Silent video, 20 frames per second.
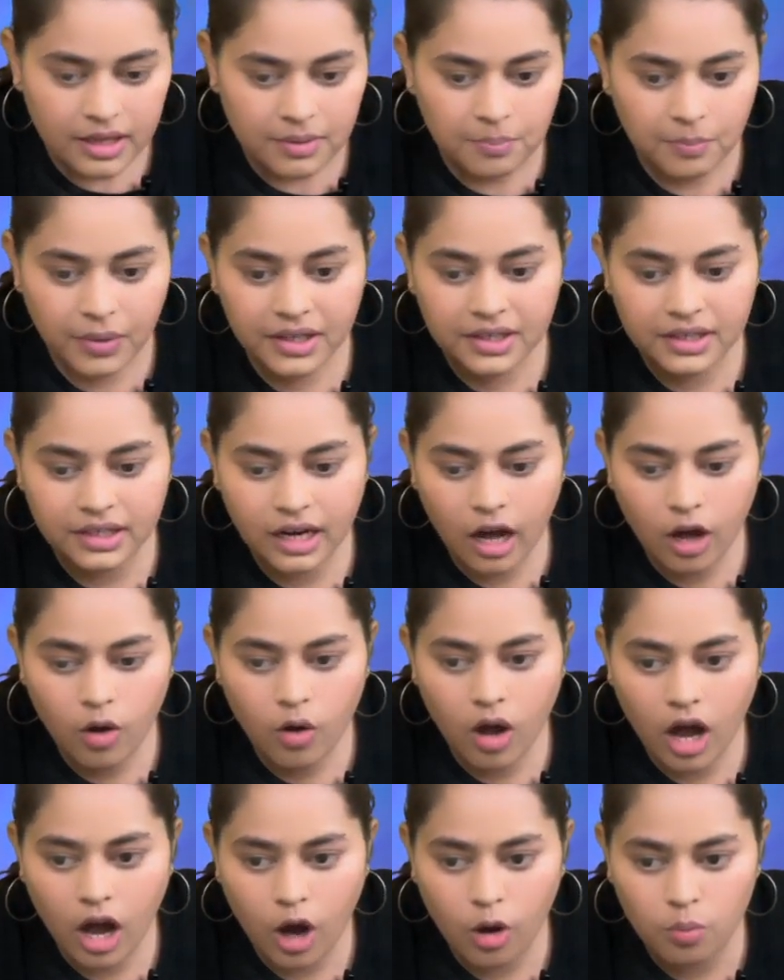But now
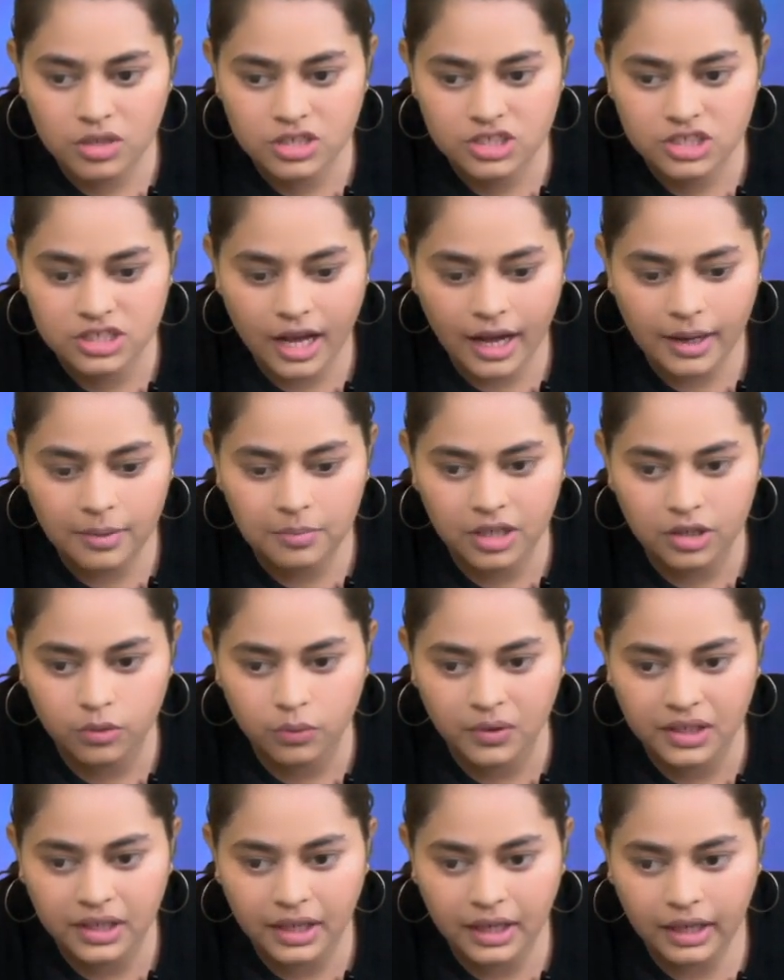how much time did
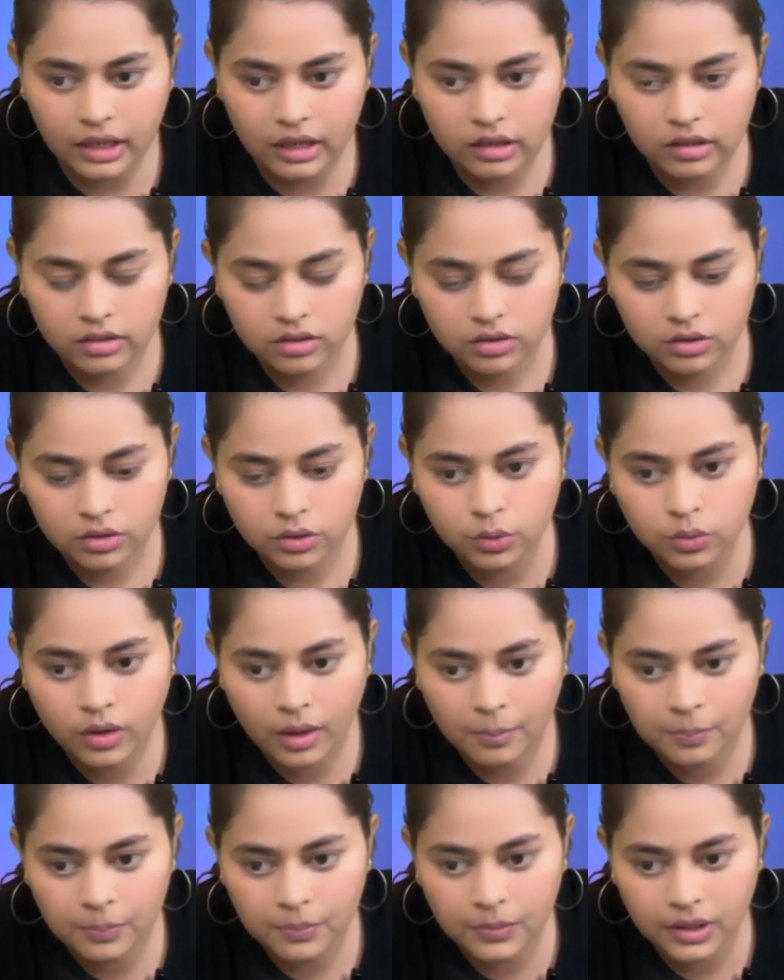we take to
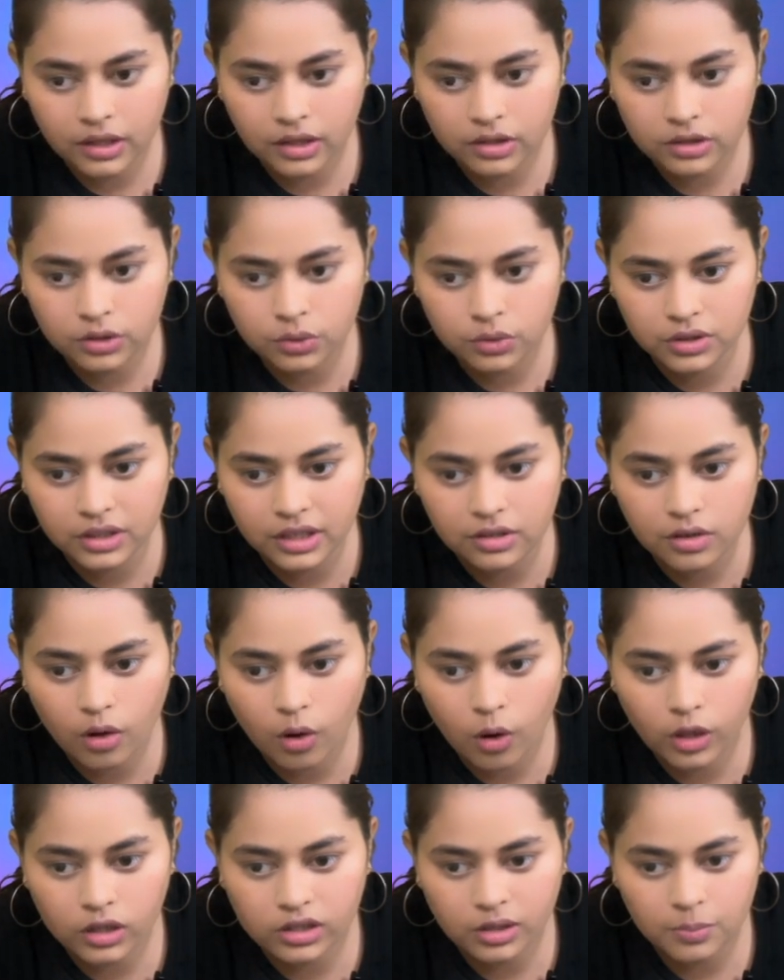did
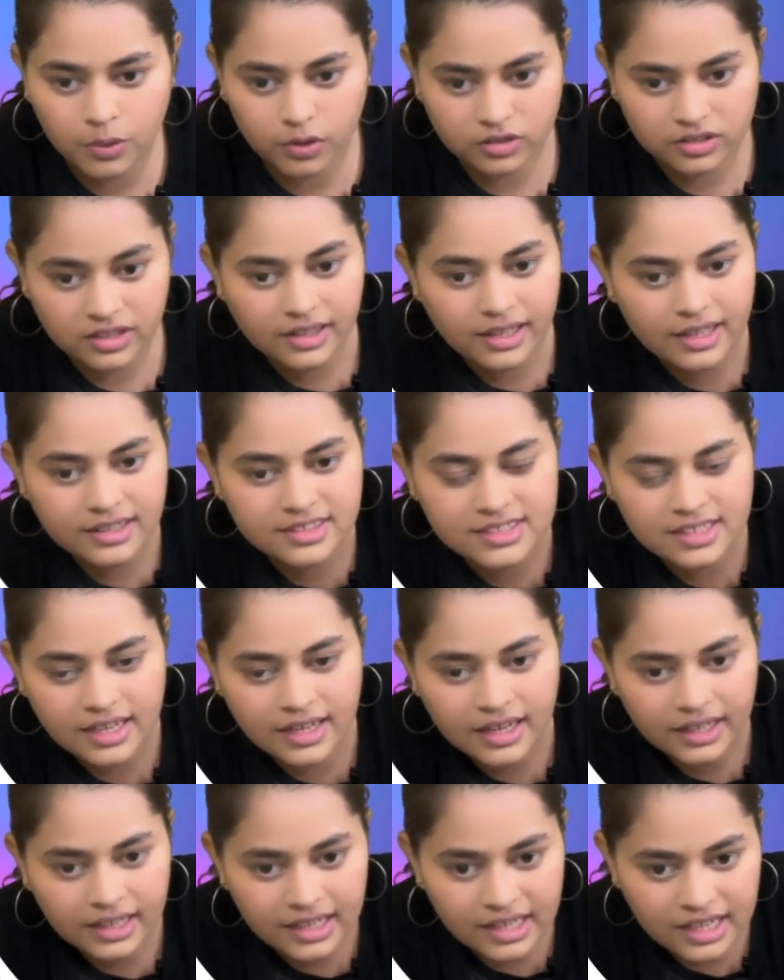all the process? Let's
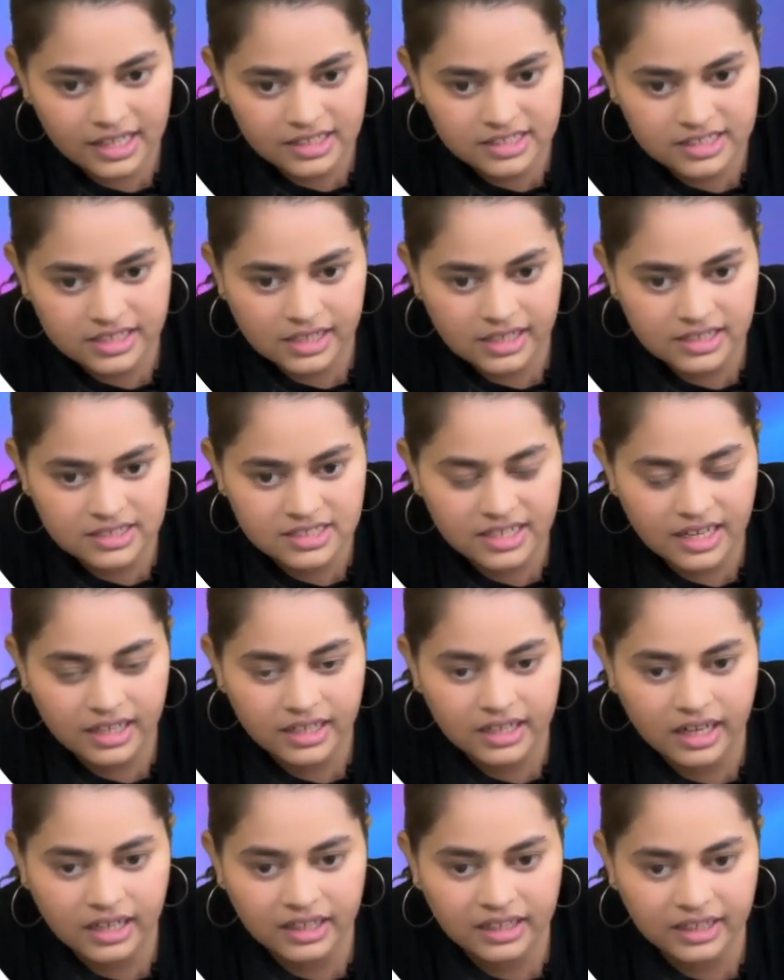say each list
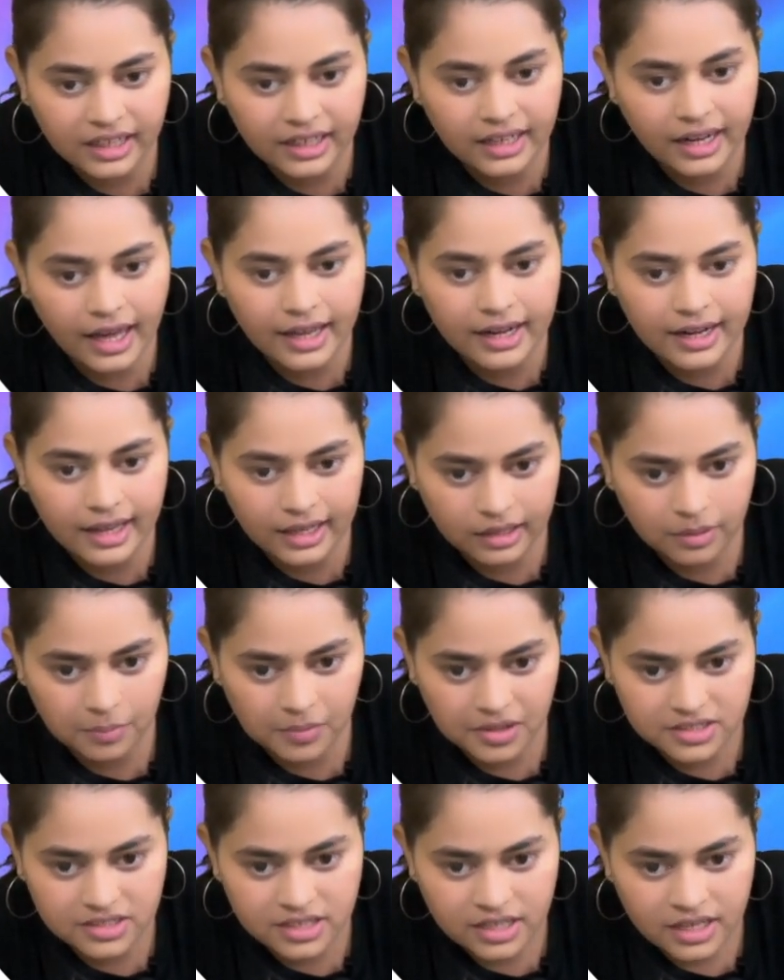can contain n
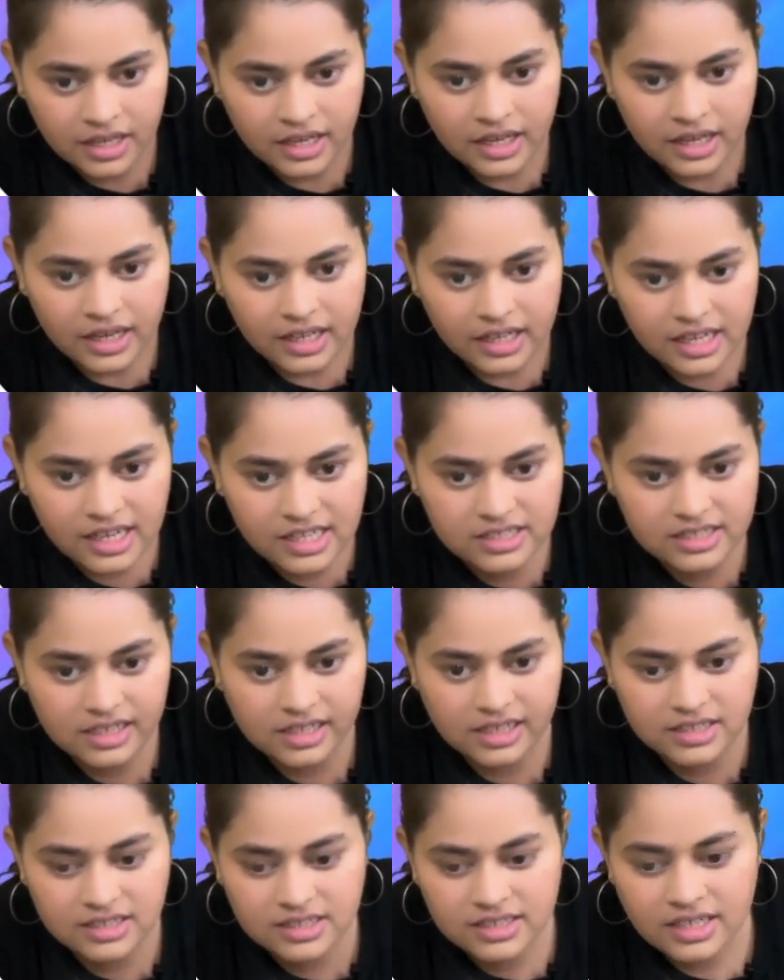elements. Each
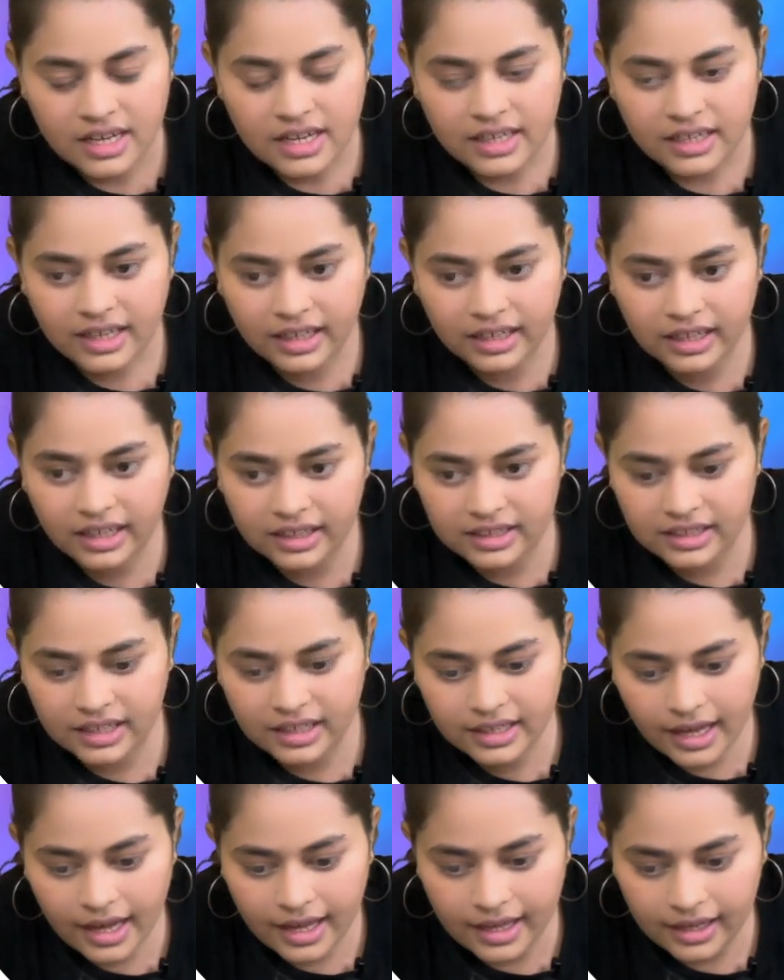list can
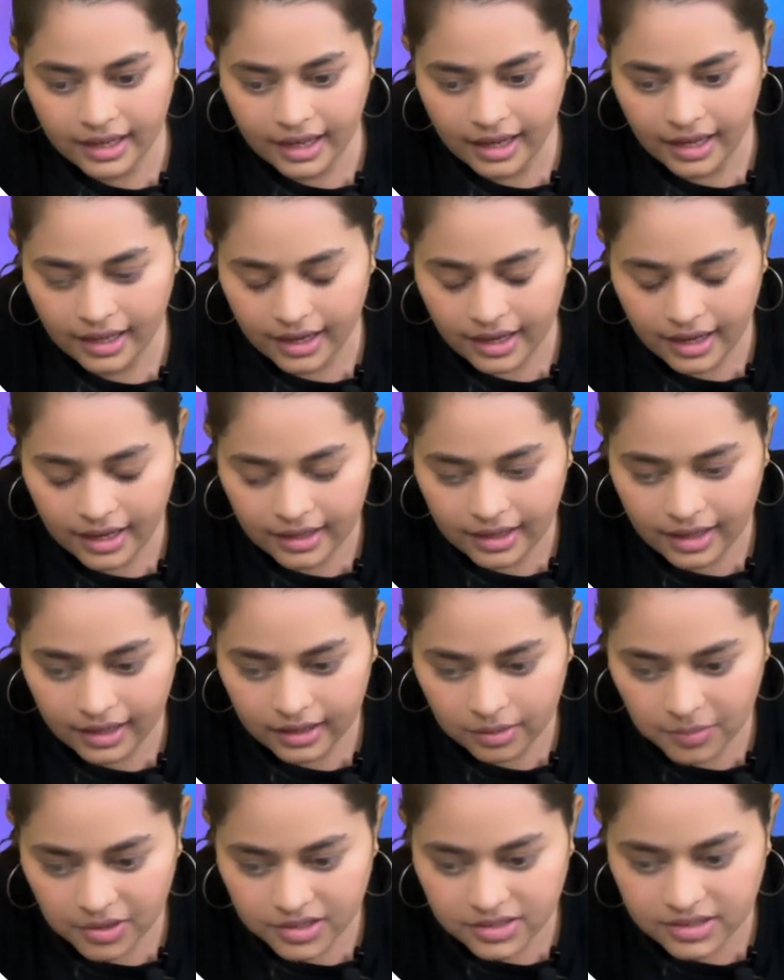contain n
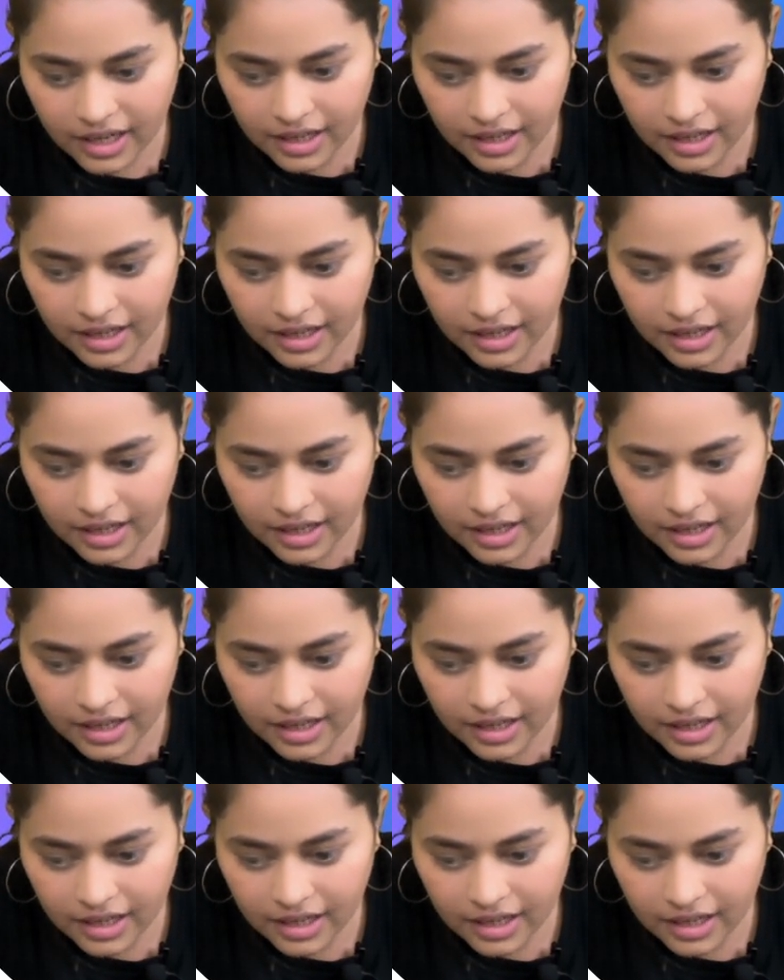element.